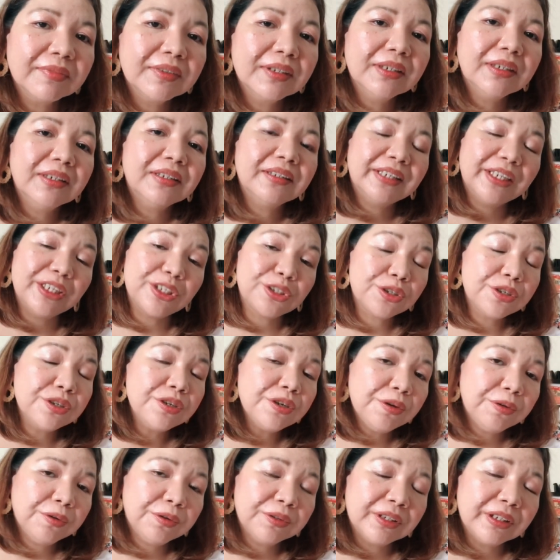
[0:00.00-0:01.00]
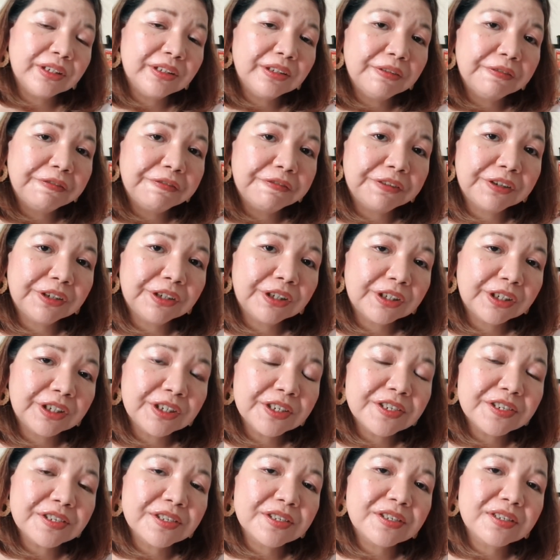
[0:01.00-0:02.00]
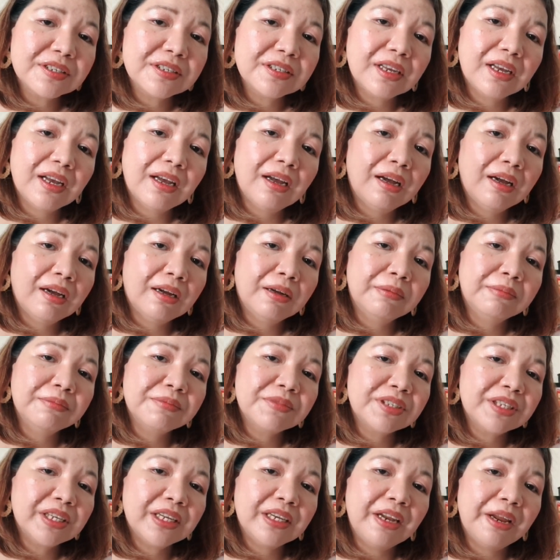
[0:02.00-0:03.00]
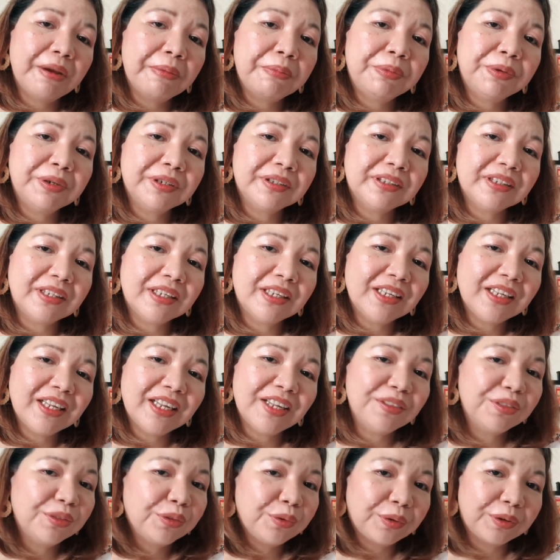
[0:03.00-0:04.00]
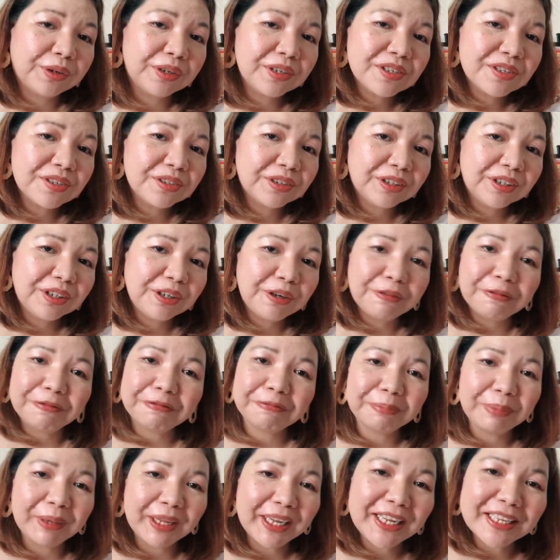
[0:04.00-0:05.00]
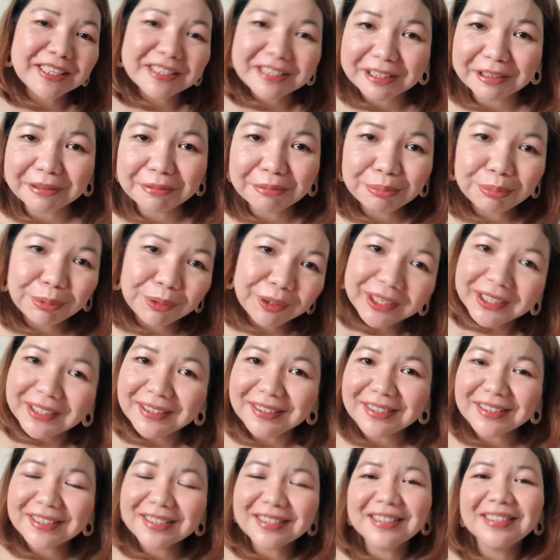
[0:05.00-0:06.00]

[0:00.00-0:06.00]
did you know that the first celebrity endorser of Plains and Prints,